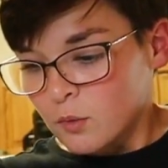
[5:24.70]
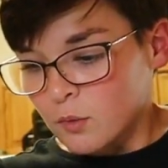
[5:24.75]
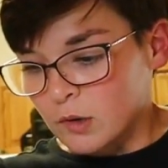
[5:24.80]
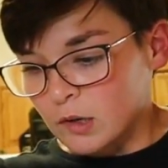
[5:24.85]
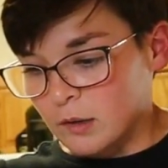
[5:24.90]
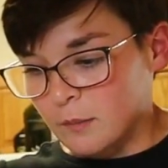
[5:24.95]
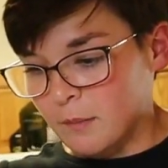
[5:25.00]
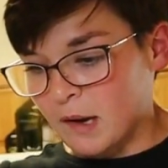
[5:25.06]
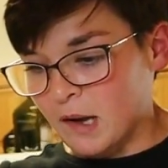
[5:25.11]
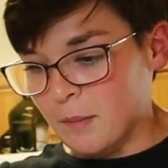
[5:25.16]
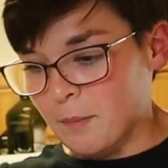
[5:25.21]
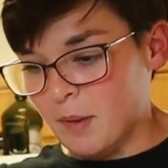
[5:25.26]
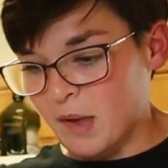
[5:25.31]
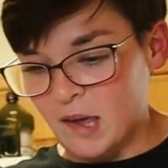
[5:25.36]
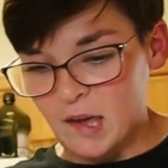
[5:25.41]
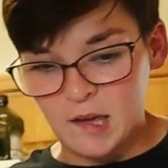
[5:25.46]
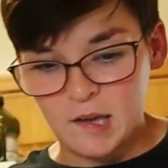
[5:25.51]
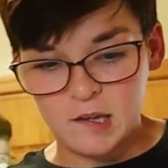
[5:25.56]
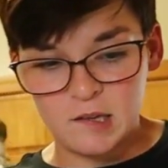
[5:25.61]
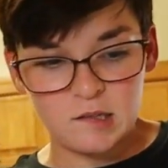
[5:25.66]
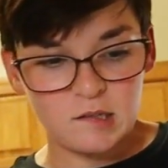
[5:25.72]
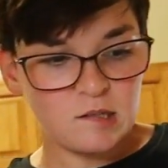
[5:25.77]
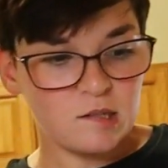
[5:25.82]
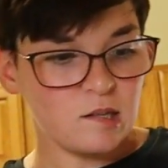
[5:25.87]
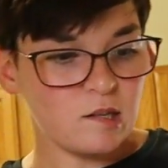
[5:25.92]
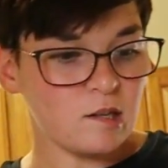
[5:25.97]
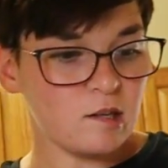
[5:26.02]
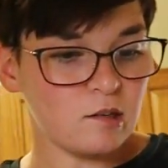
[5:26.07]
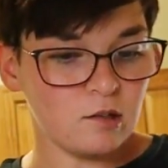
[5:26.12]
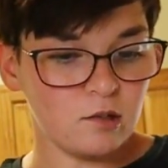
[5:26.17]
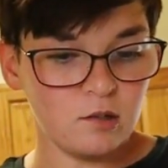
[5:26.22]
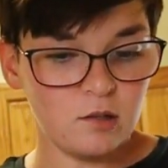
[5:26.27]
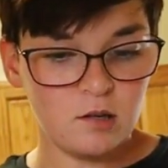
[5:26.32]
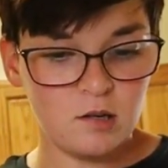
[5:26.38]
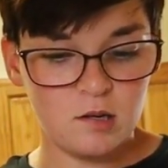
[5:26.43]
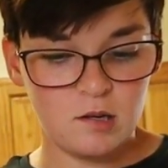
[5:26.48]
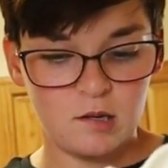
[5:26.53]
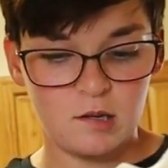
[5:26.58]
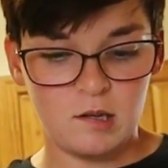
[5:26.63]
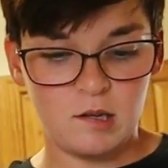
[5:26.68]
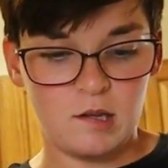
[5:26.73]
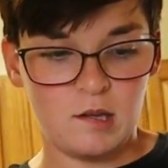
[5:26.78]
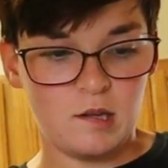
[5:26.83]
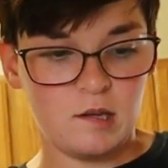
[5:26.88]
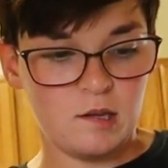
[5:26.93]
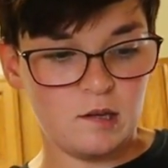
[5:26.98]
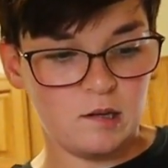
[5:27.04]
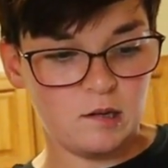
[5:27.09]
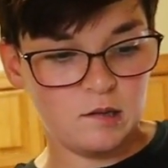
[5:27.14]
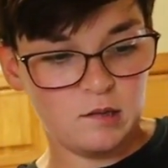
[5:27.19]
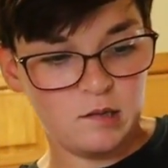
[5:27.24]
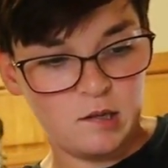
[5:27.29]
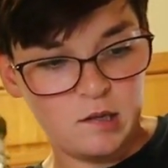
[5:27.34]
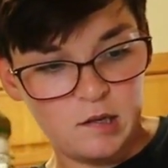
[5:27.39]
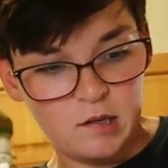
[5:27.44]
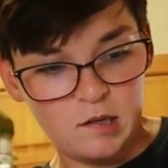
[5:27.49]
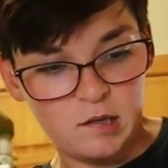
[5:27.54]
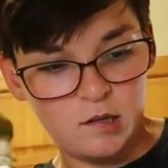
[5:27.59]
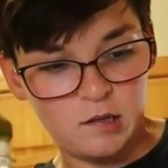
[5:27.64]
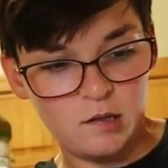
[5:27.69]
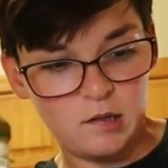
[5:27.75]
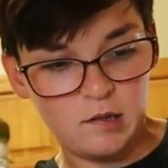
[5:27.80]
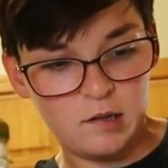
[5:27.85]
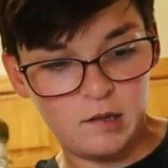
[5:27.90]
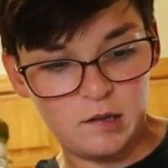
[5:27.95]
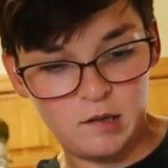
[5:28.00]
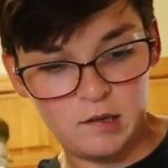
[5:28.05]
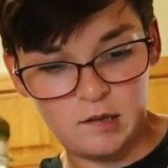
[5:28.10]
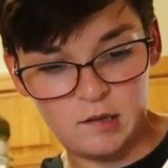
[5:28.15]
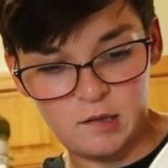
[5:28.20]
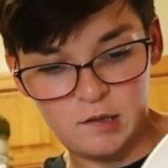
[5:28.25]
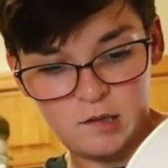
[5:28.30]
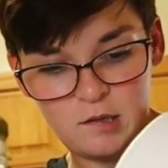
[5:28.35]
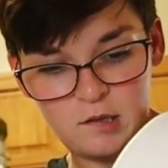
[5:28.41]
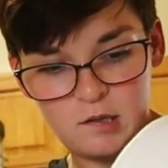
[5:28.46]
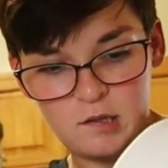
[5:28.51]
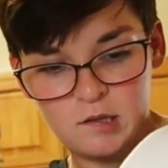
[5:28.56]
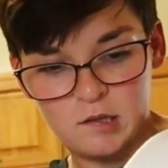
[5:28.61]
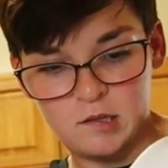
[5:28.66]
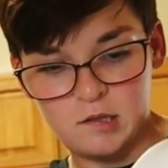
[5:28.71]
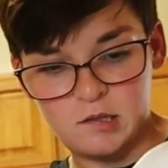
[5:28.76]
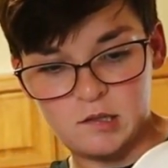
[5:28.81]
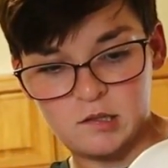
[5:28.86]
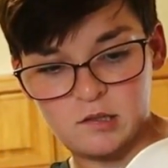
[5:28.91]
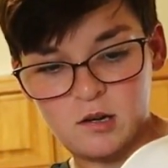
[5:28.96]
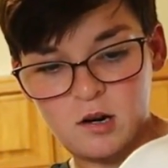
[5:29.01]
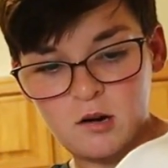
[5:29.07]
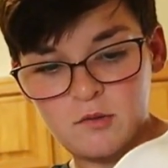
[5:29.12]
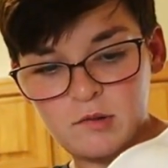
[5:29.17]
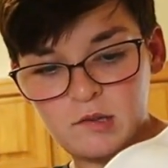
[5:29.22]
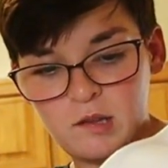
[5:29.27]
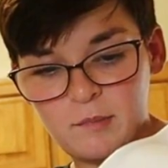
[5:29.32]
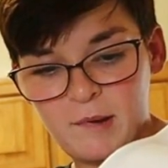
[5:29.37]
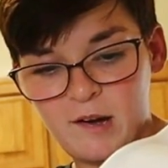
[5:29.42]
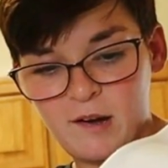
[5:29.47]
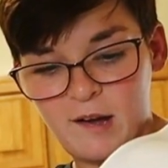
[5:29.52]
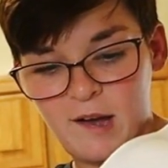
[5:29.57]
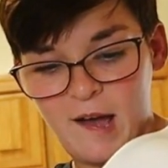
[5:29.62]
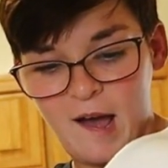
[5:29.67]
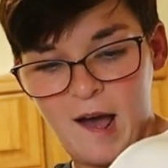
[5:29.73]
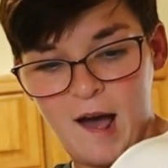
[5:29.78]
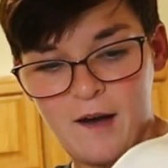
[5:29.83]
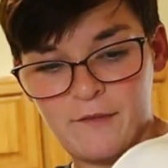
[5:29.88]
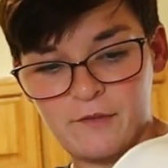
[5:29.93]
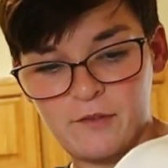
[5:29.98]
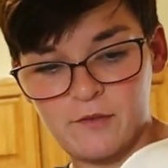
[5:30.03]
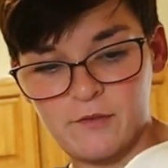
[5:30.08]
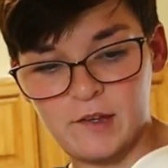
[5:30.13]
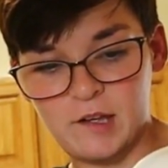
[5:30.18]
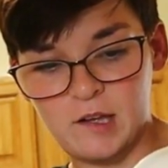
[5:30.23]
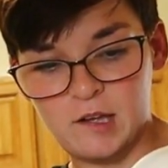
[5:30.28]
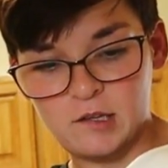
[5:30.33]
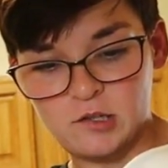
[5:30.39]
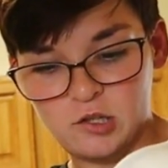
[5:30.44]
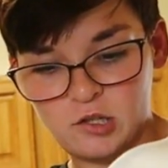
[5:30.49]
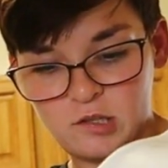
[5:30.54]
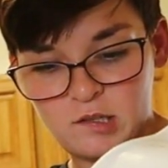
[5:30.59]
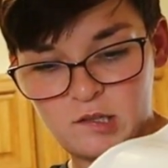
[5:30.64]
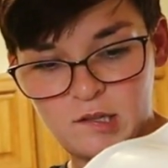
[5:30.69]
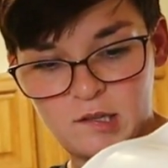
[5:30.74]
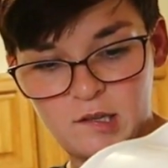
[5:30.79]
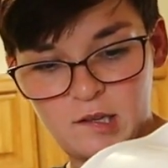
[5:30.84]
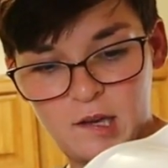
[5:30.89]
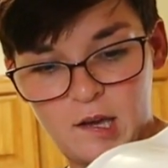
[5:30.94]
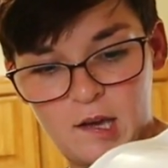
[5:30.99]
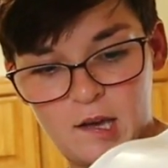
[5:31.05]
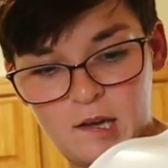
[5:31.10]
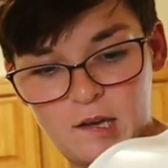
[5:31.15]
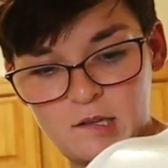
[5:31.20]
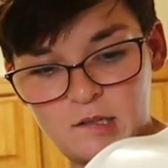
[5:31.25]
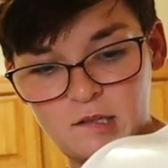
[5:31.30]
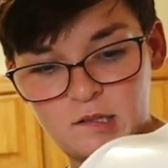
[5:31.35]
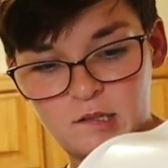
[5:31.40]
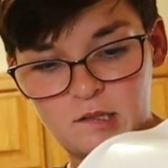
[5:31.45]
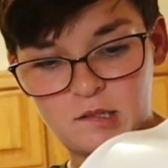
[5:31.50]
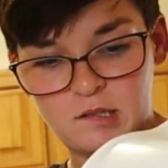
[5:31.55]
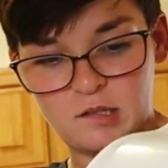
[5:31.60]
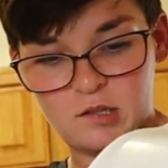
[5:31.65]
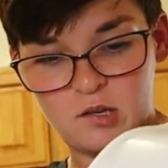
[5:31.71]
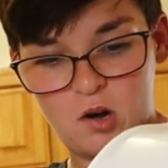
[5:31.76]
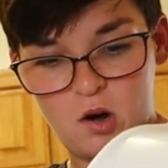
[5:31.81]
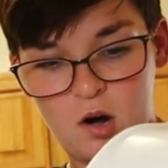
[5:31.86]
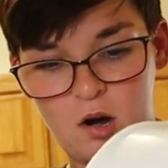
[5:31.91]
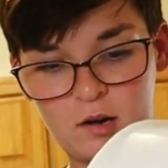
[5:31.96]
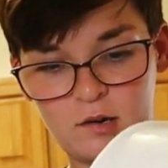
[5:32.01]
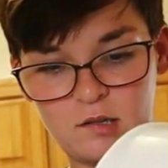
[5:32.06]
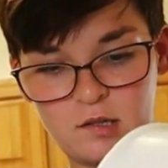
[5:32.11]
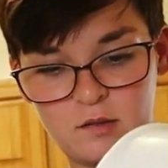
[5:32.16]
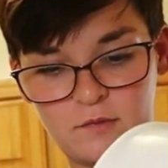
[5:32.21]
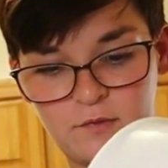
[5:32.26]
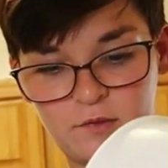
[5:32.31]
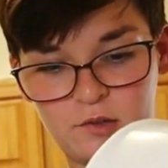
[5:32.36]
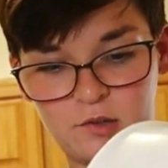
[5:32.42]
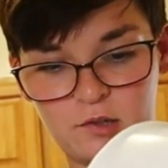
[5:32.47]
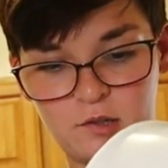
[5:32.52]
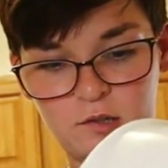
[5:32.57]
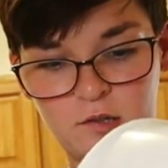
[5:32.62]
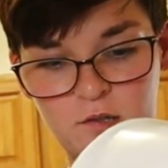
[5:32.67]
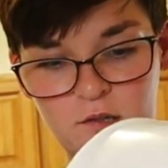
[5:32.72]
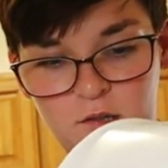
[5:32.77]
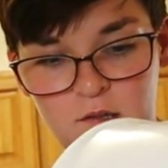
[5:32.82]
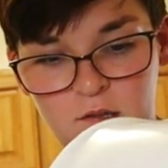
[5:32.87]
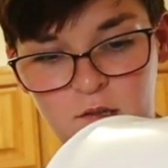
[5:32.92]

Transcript: one of my pans here and start with about half of it, just in case it's not for